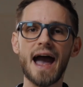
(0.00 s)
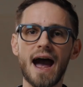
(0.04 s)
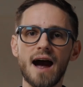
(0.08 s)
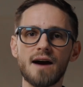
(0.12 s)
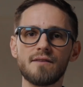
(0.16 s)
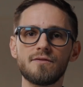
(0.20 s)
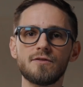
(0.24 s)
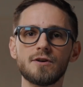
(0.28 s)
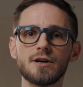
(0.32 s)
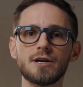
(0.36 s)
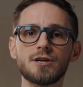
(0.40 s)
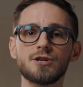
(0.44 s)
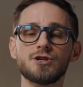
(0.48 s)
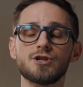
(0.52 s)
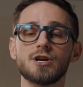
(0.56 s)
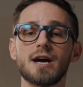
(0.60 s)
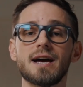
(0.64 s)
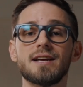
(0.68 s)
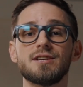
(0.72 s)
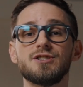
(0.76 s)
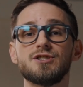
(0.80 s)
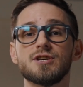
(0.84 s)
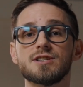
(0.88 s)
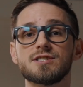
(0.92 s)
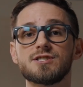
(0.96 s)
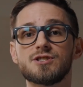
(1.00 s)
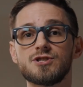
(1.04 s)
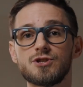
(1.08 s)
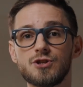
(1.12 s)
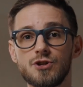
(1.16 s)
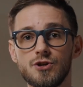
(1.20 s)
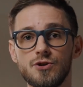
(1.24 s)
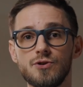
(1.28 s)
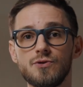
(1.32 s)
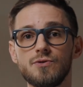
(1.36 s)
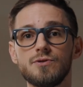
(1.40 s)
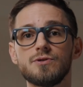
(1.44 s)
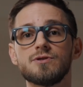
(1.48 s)
average at just
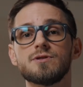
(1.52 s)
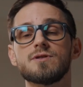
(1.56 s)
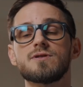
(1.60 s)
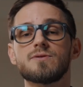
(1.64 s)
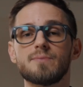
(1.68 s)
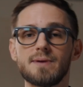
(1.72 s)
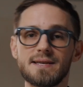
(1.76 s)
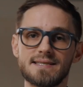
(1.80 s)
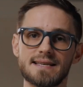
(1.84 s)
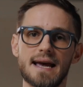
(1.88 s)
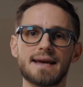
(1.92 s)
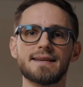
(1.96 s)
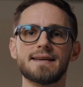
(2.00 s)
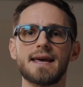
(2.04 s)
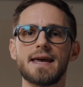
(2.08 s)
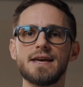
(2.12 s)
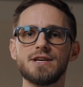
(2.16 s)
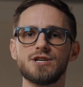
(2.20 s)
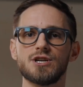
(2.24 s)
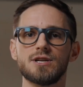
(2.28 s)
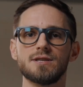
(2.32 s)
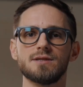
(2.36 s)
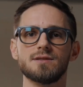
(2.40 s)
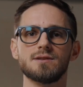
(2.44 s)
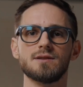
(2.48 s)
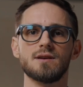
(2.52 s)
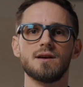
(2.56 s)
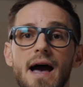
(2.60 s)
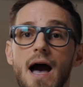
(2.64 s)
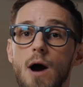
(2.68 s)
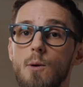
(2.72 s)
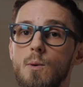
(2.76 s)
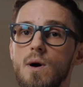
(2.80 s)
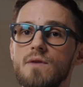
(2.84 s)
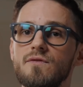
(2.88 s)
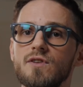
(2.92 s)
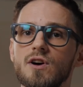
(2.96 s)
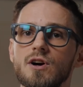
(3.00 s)
2 to 3 citations.
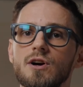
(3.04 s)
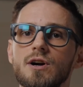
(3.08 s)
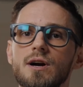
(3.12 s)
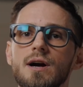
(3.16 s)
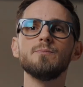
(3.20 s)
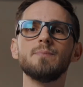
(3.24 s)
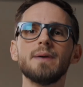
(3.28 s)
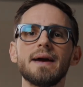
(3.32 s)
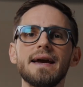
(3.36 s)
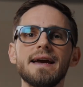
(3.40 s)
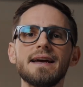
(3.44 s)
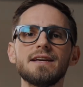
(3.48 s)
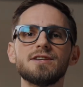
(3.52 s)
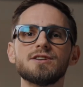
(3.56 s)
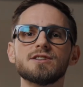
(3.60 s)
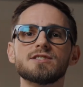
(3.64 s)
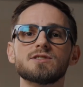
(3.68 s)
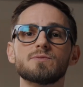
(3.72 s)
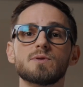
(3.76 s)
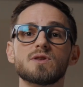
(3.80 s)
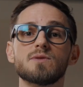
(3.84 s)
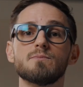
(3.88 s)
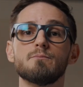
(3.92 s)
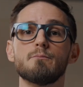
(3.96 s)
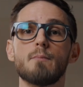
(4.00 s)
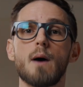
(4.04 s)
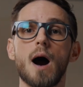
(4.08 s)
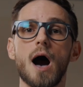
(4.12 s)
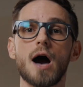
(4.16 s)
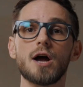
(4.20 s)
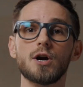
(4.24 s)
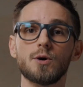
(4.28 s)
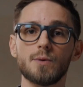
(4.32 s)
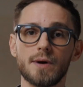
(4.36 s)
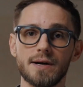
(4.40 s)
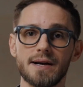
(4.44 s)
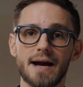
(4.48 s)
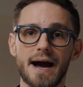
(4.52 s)
However, pages with
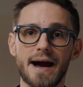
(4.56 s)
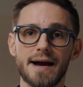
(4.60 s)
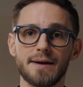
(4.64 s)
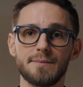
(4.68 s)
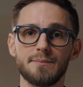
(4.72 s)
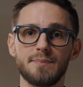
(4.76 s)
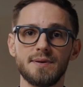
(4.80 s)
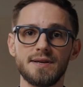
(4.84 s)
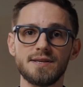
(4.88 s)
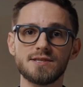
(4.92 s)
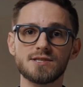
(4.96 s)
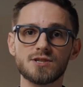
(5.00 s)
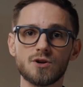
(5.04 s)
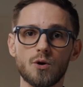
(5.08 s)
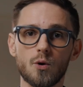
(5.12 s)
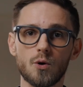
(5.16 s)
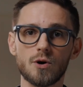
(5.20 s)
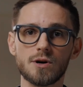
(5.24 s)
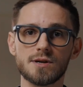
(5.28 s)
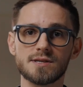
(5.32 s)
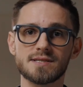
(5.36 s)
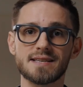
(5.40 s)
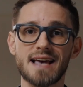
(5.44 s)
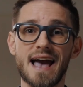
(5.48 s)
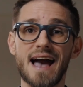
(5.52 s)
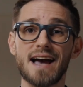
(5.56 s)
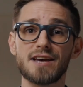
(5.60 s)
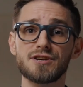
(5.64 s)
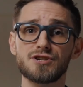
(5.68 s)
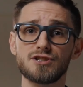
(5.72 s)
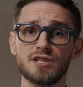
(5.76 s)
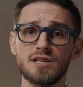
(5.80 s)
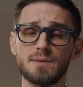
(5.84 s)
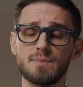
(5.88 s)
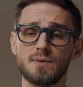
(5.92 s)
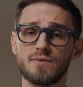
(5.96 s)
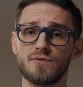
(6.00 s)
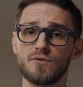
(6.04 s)
moderate INP scores
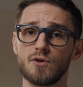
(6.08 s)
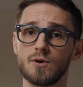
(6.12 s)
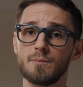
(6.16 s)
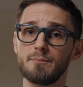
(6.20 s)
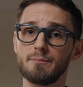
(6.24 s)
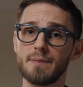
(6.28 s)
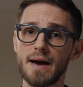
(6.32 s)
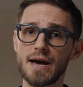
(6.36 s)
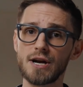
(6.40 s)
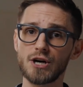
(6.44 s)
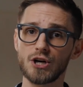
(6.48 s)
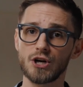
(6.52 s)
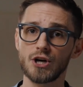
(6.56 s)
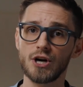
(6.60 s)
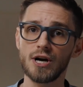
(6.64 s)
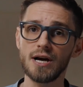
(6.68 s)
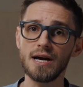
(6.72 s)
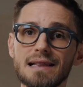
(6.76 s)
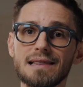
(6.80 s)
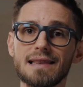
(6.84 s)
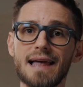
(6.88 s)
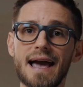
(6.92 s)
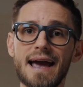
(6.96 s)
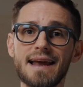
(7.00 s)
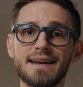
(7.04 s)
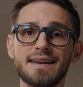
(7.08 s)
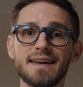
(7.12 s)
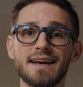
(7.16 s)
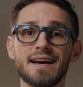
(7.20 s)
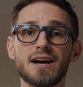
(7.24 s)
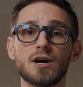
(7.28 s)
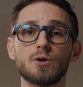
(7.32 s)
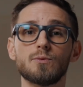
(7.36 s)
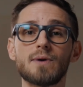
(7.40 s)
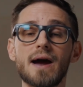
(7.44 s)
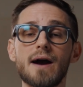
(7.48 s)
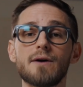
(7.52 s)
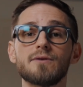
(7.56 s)
actually perform better, landing
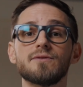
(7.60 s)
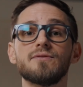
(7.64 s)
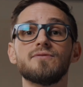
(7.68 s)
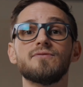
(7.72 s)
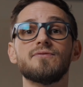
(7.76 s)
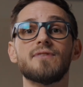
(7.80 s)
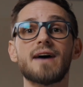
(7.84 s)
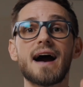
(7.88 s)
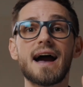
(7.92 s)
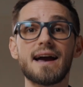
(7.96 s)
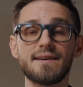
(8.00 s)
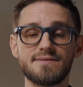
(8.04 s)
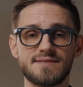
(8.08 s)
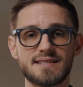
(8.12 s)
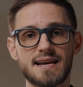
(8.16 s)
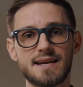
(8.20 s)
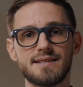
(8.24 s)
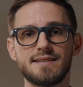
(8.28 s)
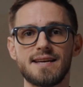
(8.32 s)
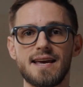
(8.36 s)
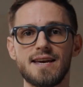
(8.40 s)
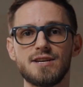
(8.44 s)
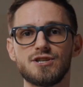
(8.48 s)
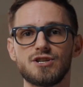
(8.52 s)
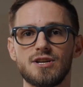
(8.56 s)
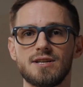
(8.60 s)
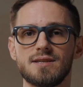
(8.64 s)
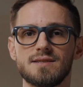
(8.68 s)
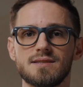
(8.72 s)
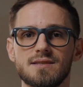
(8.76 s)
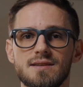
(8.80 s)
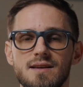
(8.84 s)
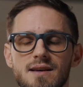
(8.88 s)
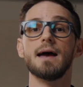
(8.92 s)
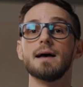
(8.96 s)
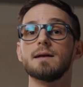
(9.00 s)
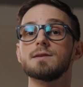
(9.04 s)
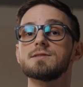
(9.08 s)
around 5
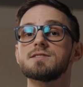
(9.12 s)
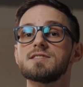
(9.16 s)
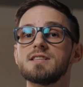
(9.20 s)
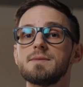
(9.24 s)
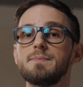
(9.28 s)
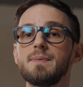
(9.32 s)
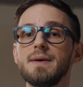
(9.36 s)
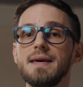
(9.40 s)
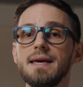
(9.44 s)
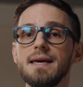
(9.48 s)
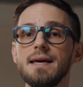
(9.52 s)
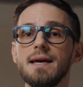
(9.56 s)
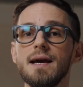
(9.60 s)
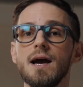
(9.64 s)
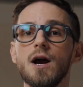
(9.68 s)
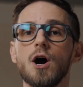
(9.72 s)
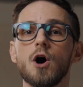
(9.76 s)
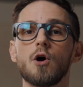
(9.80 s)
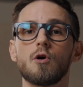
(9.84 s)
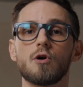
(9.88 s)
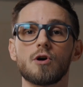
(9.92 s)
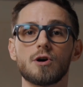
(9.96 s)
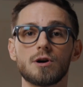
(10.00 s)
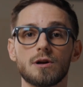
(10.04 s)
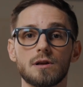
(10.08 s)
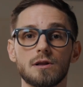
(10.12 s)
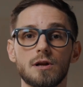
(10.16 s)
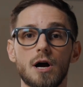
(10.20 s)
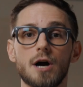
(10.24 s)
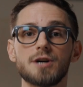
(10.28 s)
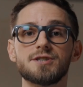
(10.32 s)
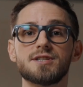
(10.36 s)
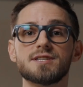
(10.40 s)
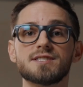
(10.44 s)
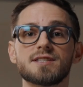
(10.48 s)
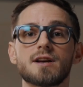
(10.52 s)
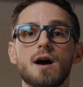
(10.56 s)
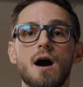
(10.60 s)
citations. LCP, or
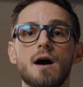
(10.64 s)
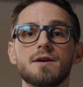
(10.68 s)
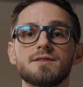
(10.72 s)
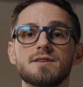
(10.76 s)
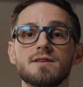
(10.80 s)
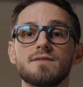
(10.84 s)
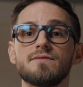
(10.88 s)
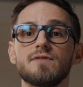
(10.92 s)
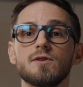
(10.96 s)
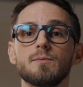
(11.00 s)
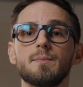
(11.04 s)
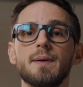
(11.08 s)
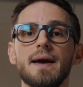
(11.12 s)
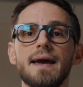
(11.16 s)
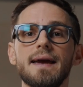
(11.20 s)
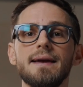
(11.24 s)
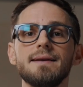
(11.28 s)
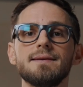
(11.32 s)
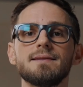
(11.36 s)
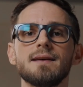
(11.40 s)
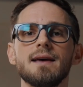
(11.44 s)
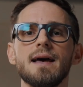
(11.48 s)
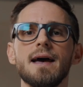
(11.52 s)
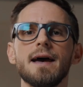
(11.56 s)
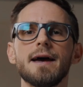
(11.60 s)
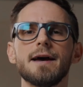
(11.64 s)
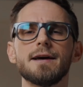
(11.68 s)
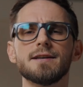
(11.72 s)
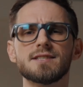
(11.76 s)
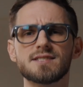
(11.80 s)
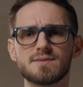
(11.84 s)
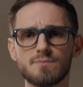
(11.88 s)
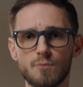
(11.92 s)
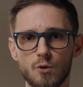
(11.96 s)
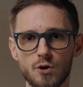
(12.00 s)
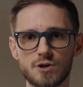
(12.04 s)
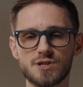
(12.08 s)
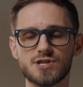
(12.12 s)
largest contentful paint,
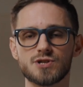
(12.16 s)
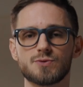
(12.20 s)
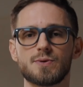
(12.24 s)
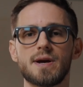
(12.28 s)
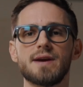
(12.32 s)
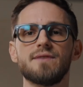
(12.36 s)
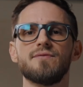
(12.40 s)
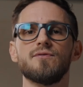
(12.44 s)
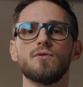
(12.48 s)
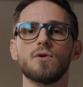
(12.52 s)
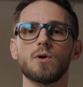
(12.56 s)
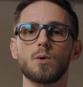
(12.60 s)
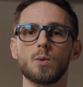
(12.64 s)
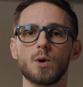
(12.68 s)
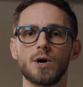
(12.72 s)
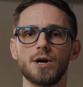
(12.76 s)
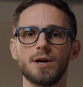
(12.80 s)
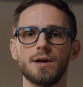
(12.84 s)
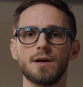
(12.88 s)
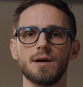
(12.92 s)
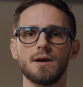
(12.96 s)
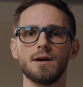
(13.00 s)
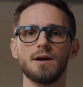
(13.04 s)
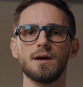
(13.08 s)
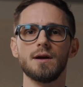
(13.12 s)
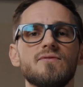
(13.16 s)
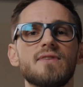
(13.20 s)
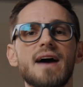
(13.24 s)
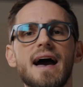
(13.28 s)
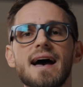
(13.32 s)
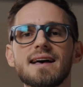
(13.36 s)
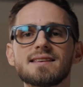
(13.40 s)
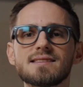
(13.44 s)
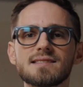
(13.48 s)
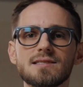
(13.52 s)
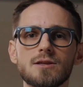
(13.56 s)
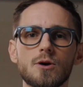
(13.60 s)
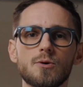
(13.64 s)
is more straightforward.
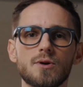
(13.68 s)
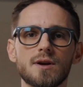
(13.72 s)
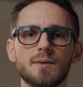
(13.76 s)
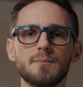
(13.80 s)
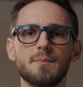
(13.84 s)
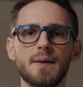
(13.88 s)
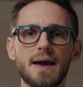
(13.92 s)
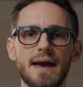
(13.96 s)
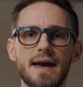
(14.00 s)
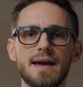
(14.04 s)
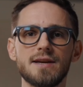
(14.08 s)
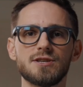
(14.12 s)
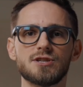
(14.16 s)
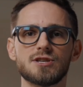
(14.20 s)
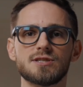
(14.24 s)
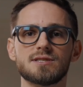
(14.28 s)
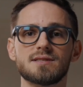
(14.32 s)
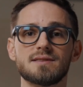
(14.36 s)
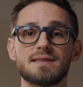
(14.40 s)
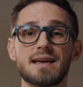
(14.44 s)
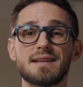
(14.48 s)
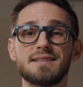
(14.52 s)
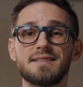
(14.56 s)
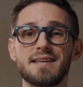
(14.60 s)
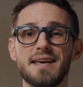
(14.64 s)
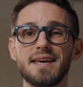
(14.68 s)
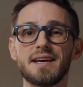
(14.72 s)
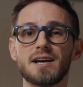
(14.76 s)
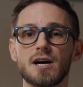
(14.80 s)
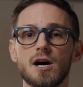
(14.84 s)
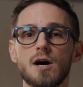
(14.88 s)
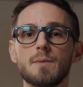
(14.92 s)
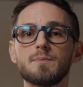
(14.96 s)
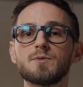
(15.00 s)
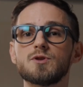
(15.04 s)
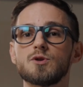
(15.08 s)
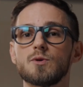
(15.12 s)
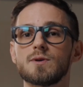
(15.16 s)
Fast-loading pages that take
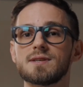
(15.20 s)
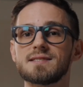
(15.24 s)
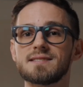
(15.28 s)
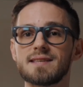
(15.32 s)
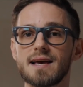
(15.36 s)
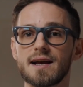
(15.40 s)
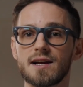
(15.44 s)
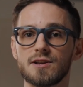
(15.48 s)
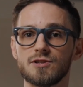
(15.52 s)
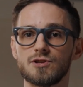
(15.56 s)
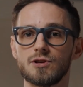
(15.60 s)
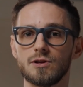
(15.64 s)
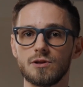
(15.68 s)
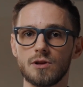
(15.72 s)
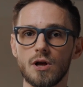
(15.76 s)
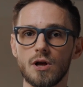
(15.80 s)
up to a second to